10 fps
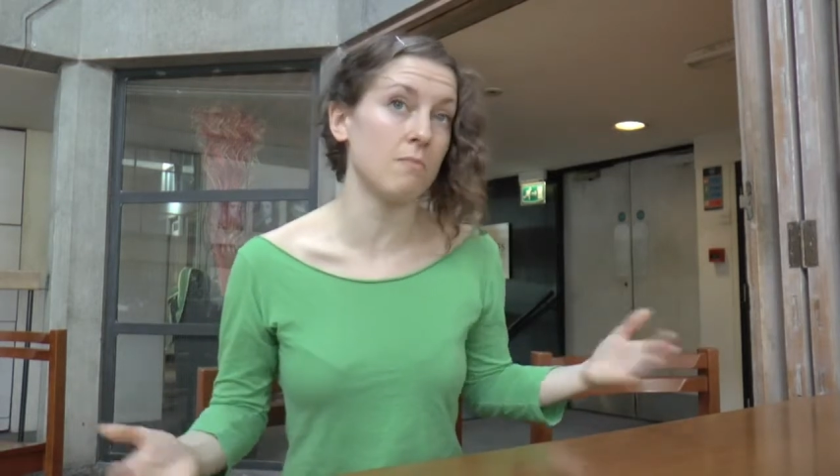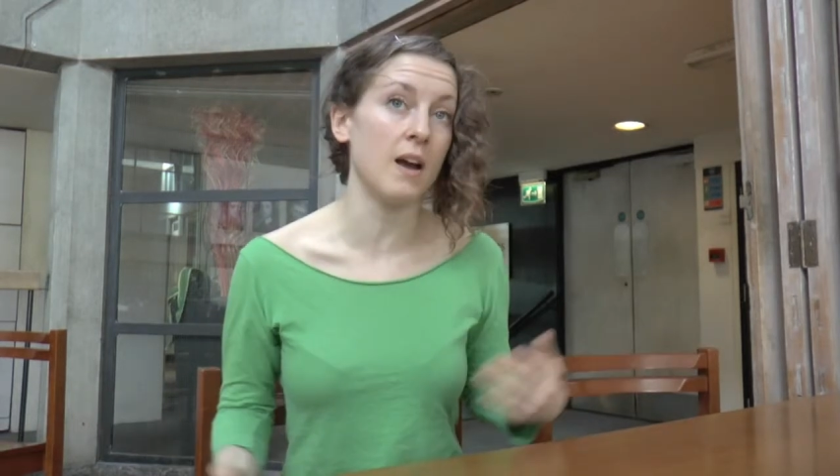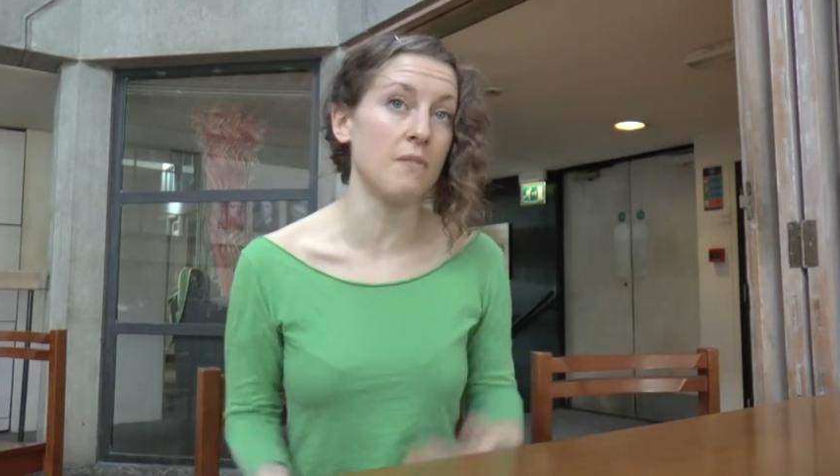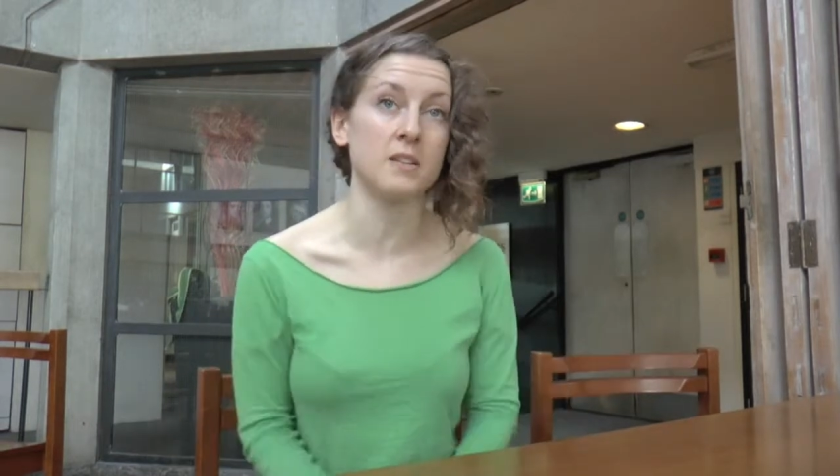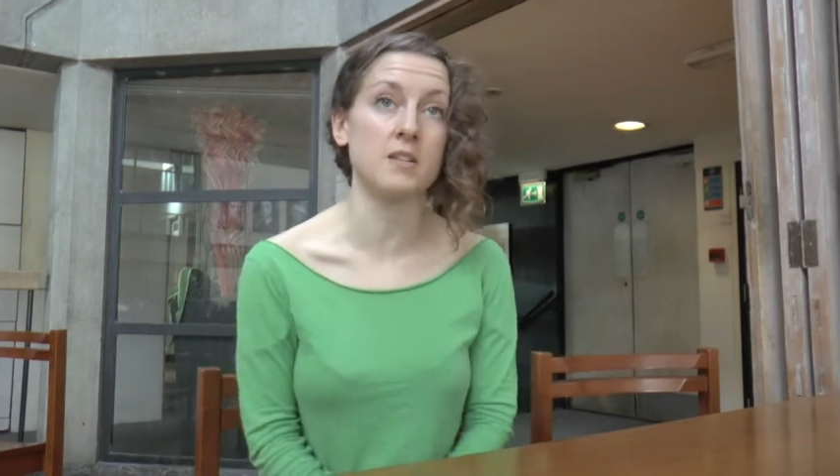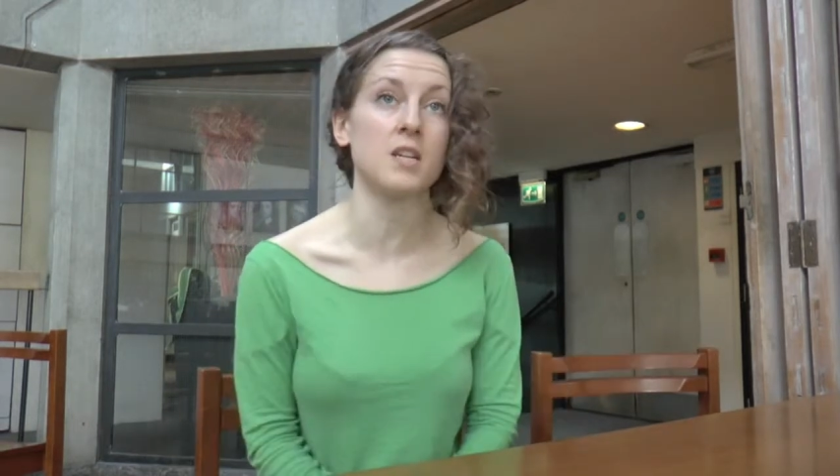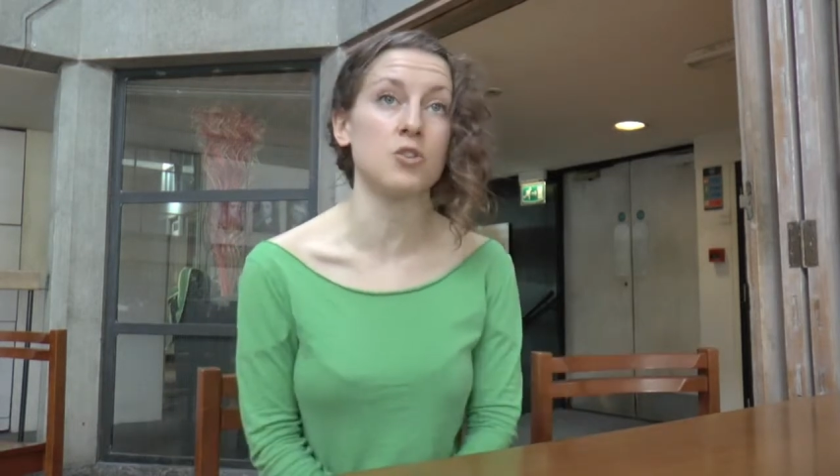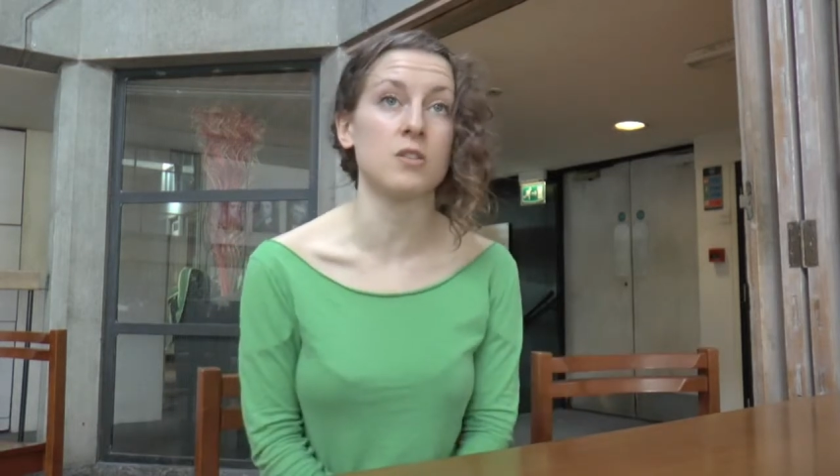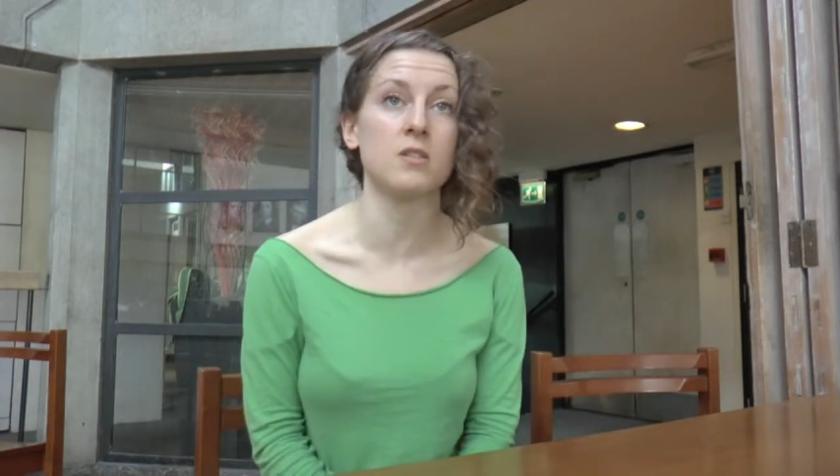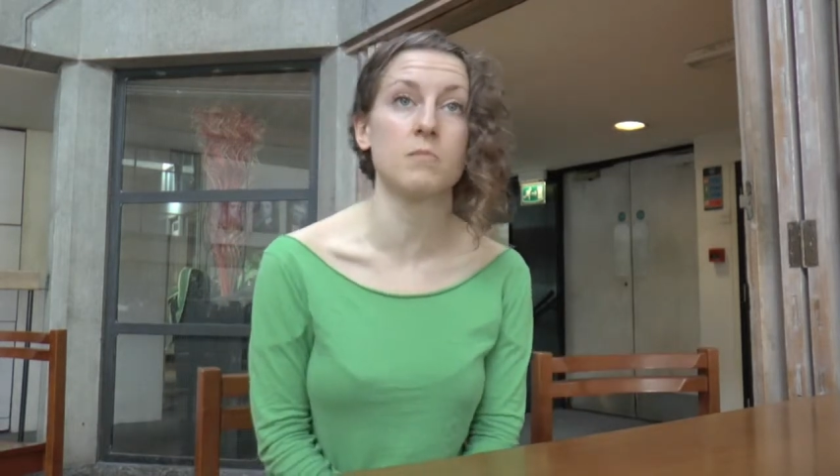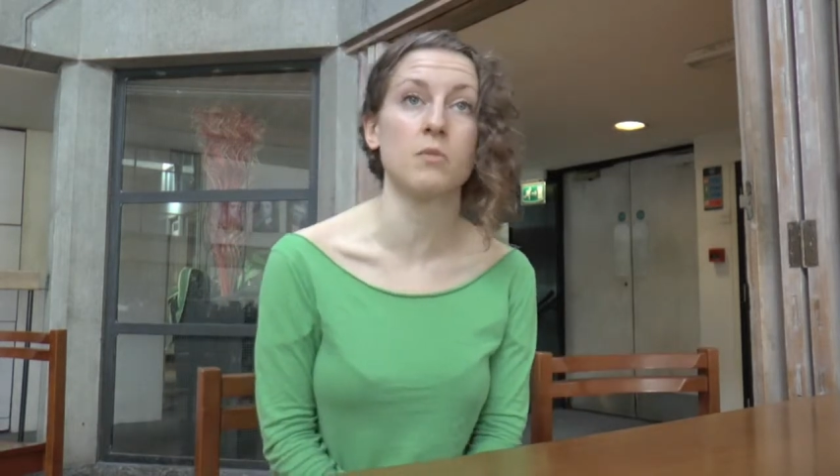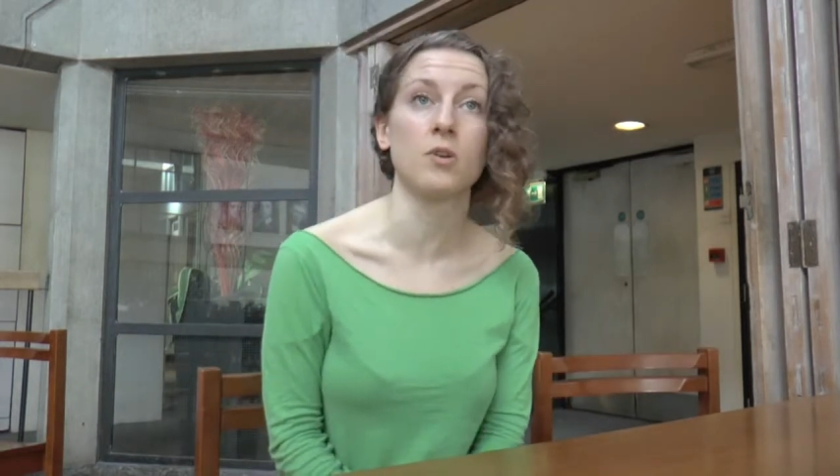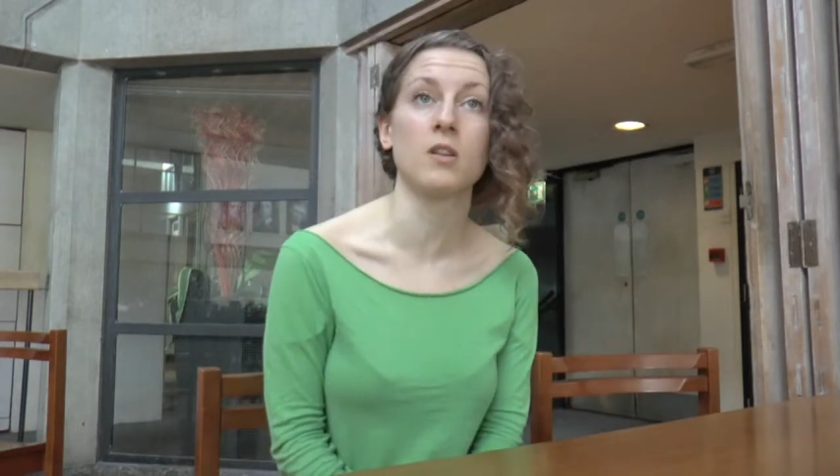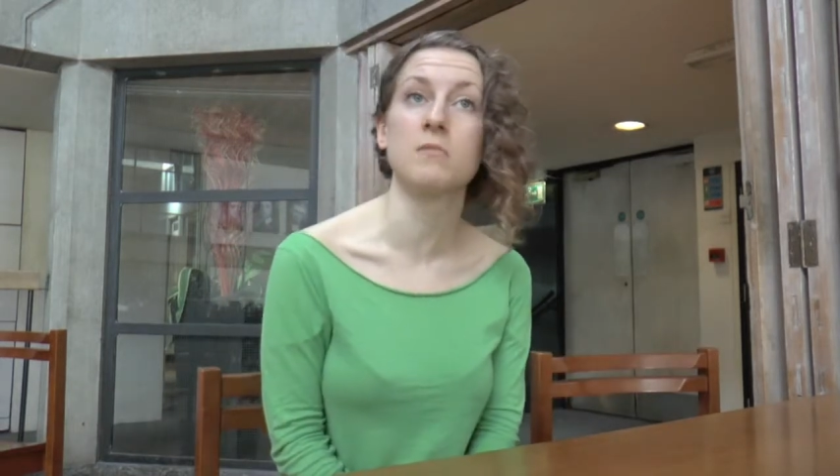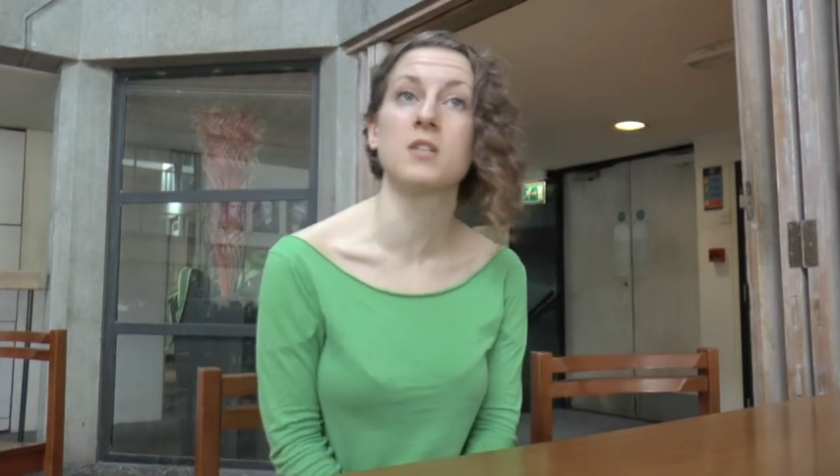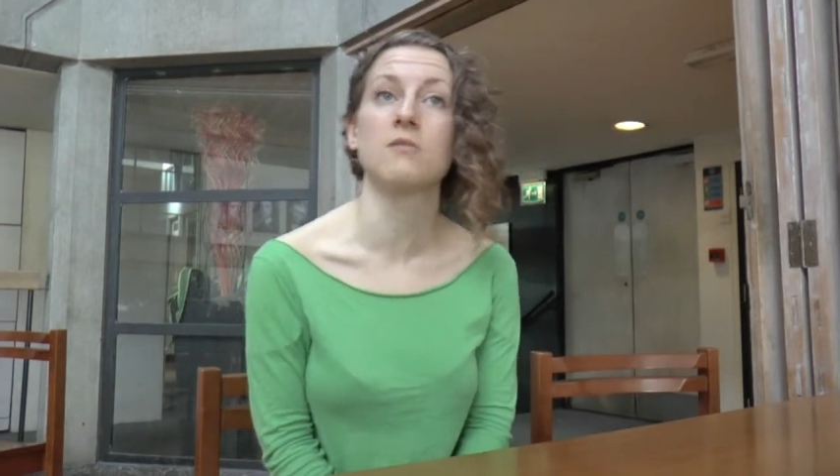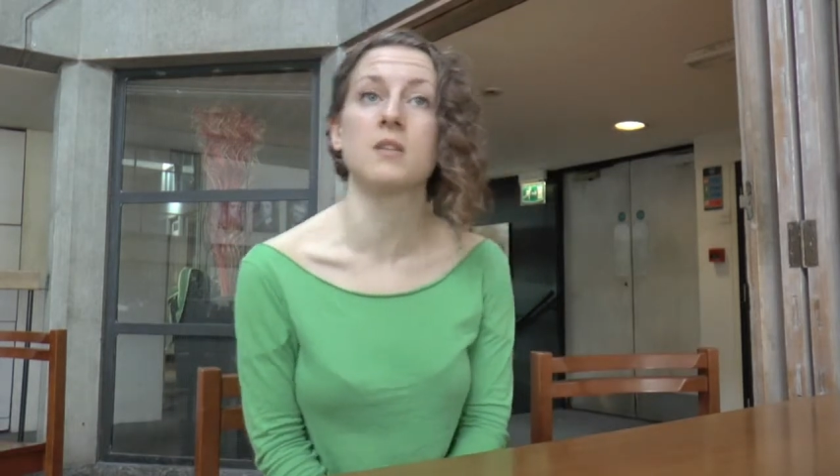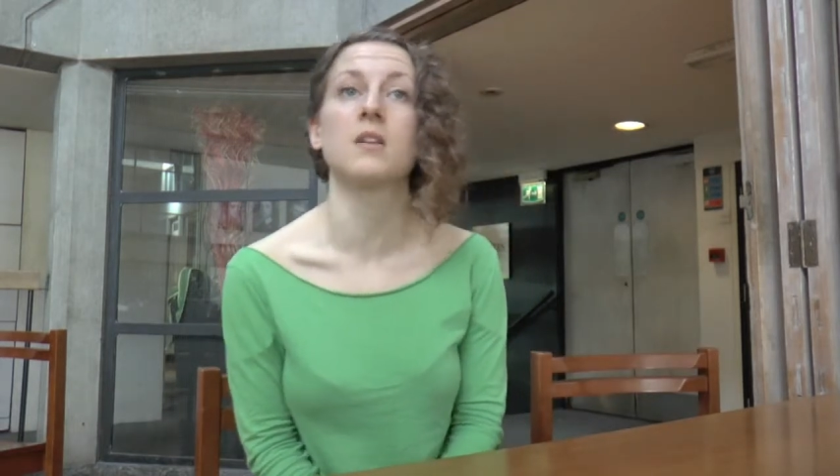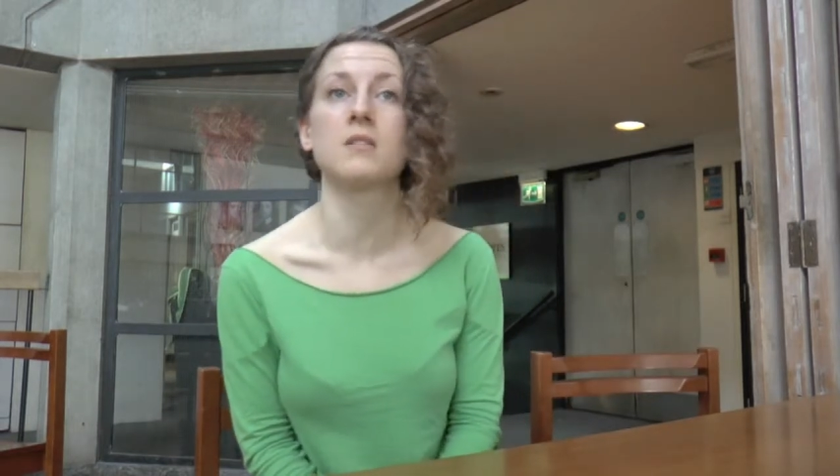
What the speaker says: have hesitations about putting themselves in that